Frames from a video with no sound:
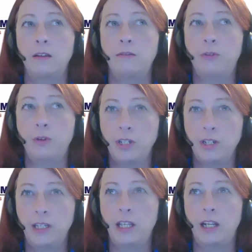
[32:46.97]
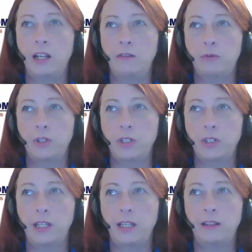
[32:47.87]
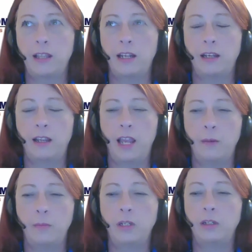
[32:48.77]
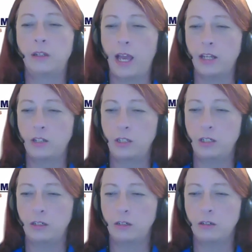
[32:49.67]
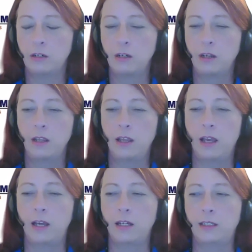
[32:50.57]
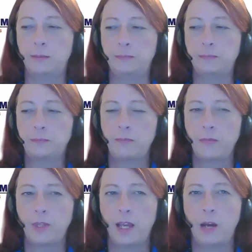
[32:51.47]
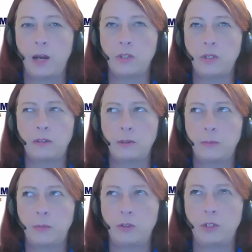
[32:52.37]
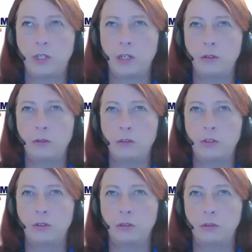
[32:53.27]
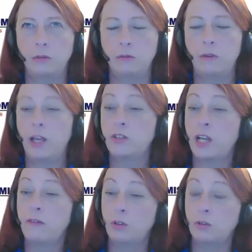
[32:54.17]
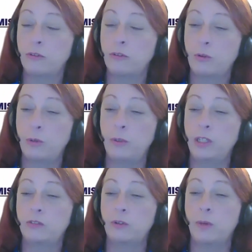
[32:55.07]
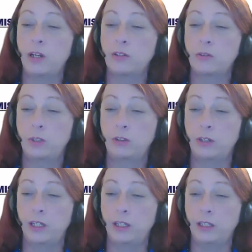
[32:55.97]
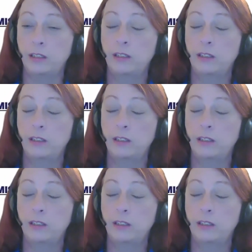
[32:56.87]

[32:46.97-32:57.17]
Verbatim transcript: fortunately and unfortunately, that happened last year. Um, I was supposed to go to El Salvador for three weeks for Montessori training.